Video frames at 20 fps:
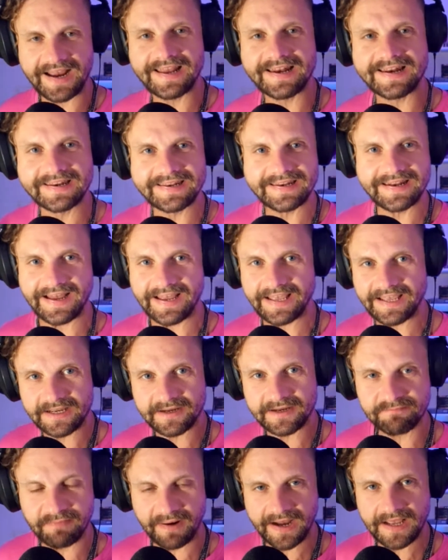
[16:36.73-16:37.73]
I
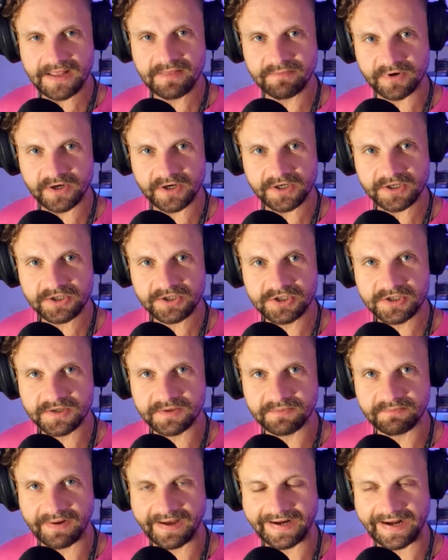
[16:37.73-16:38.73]
like buying
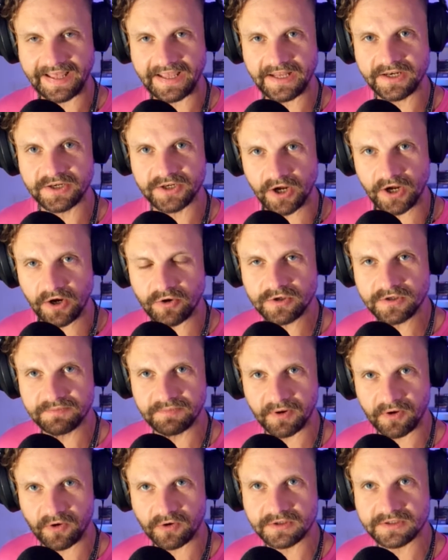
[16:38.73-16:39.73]
merch, but I don't
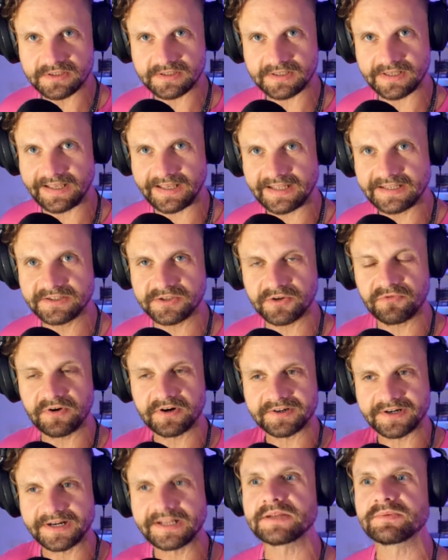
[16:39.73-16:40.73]
because it's of
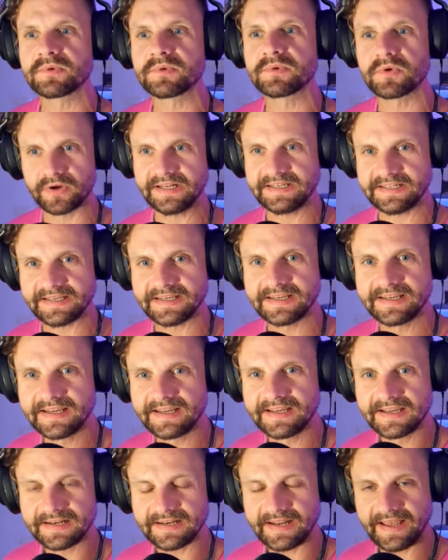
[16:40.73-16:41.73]
a random quality.
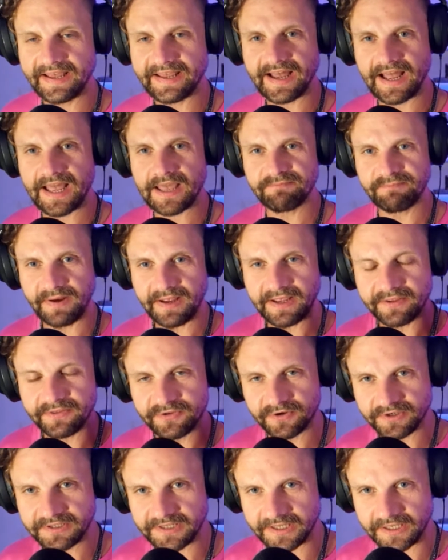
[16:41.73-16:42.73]
I pay
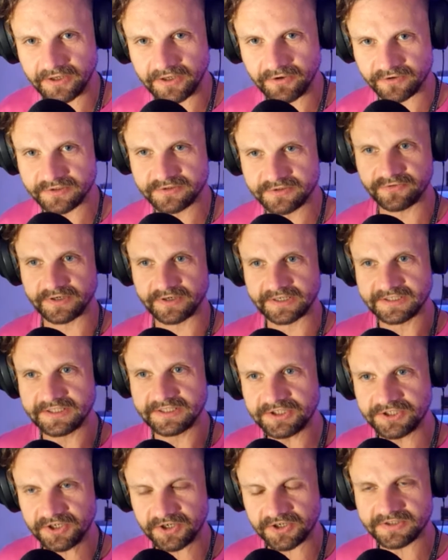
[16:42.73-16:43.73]
30 euros for a
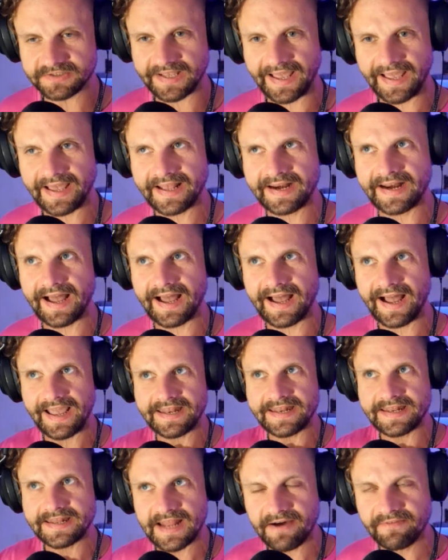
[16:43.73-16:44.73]
t-shirt and
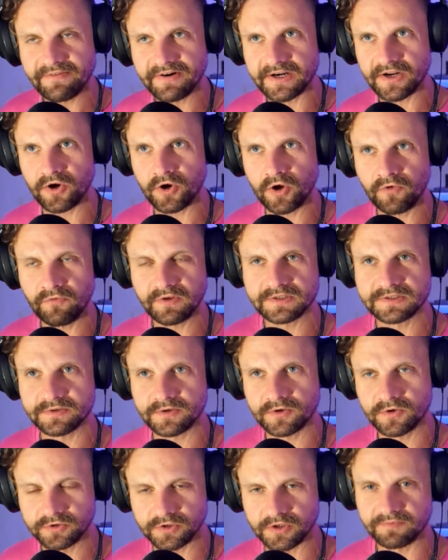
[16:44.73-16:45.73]
I never know if it's
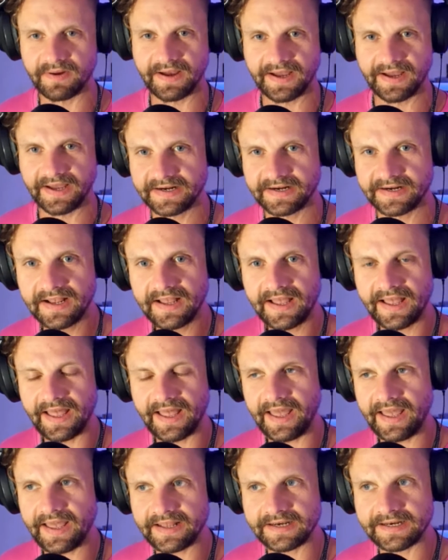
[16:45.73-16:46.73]
good or bad
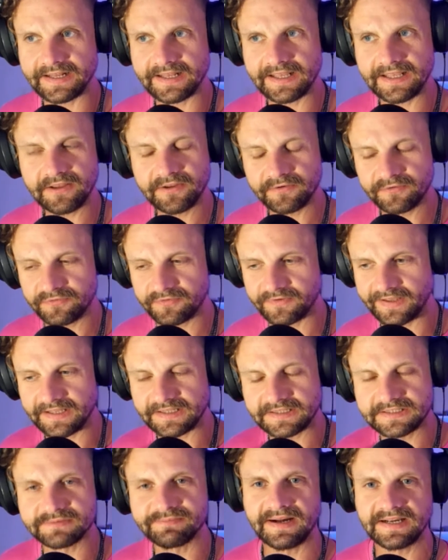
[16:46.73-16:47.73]
and if
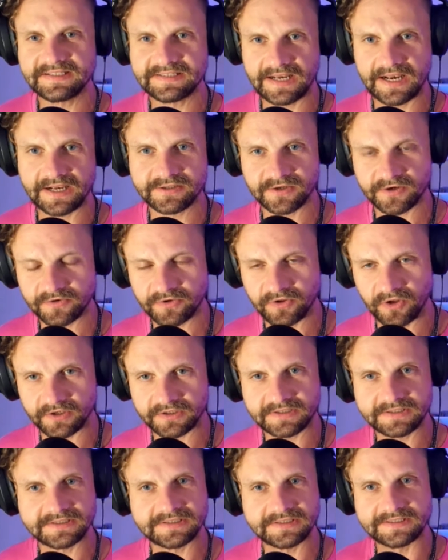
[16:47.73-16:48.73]
it's my size or
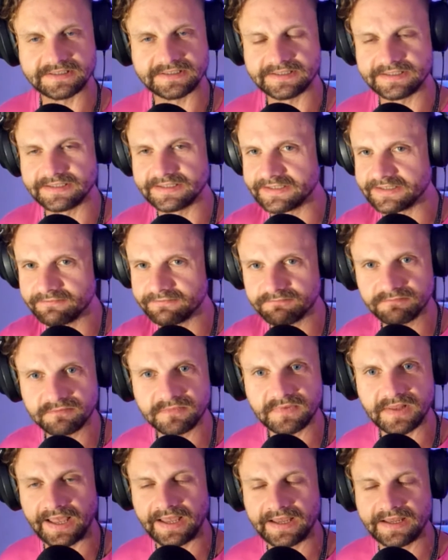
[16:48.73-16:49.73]
not.
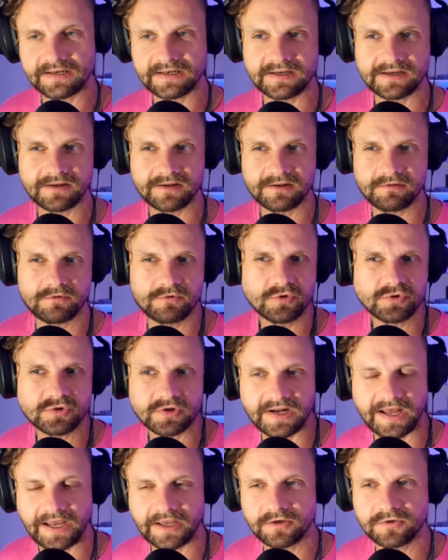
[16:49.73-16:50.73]
And
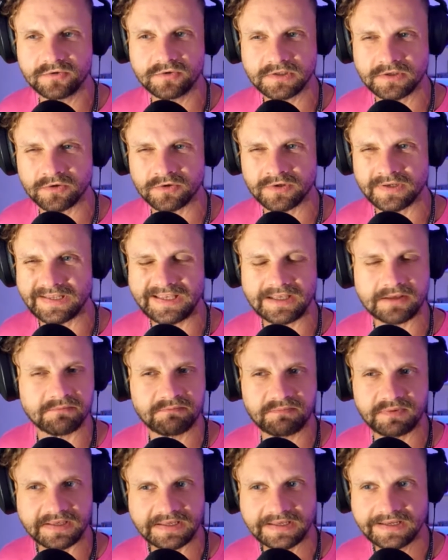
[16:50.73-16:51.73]
usually I do it on
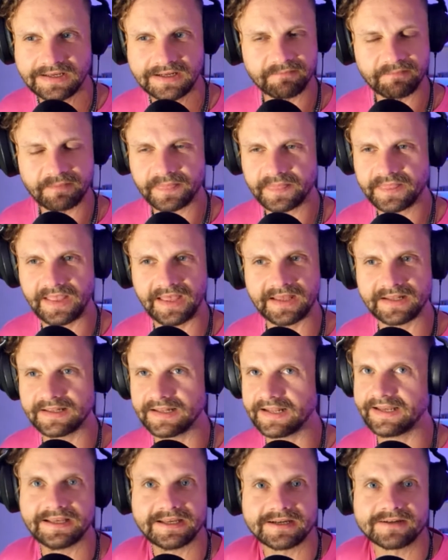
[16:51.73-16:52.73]
EMP
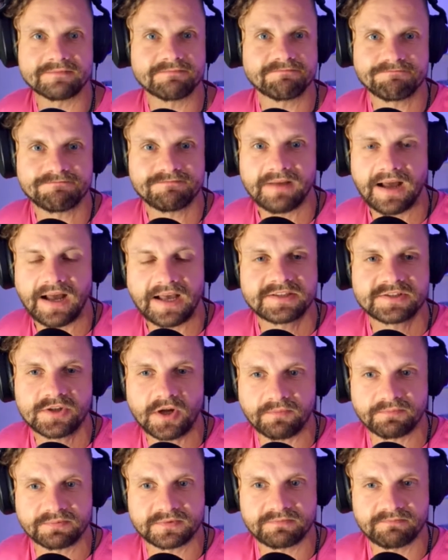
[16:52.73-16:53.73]
and I
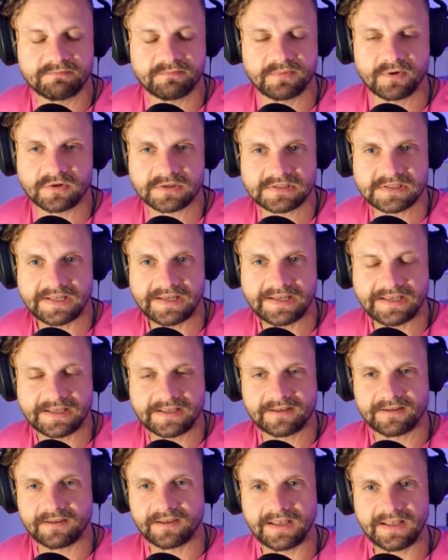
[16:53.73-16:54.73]
stopped because
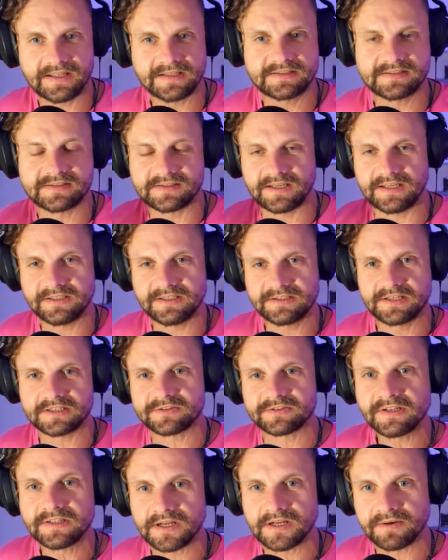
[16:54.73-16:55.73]
it's
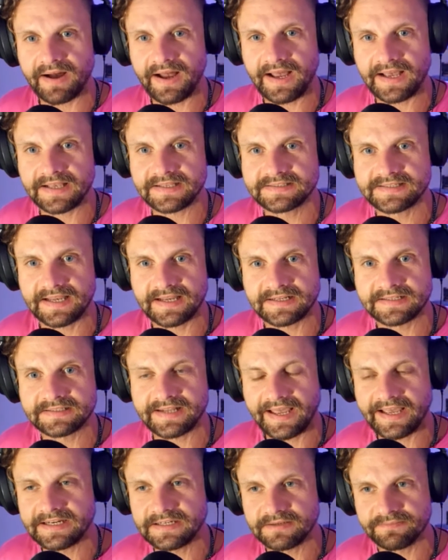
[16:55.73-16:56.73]
just random. I
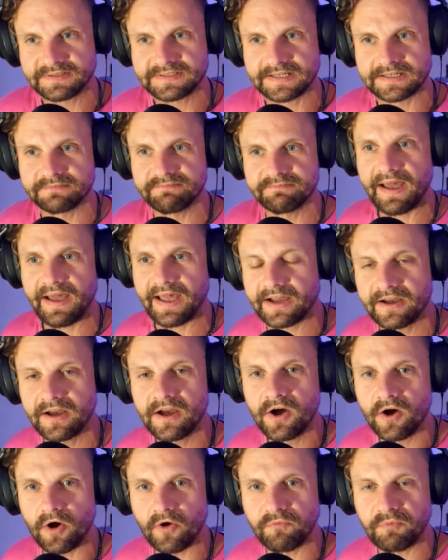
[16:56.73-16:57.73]
sent 80% back
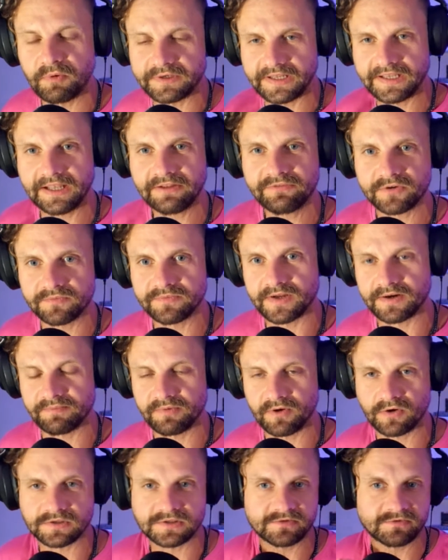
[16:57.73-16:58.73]
of what I get from there
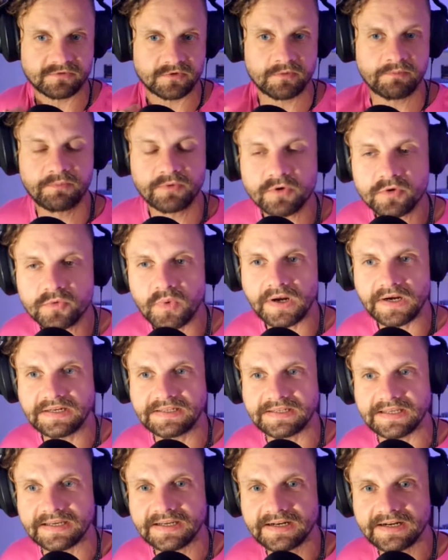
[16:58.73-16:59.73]
because it's poor
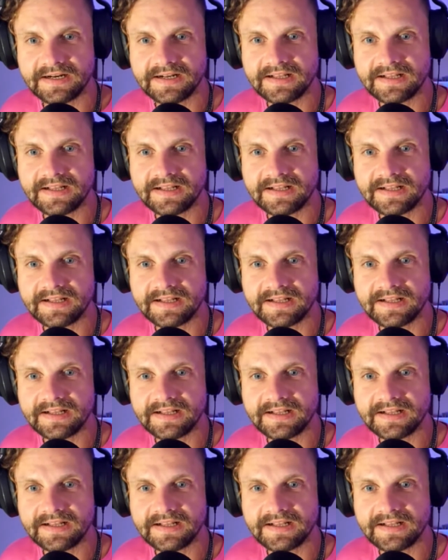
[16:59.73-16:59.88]
quality.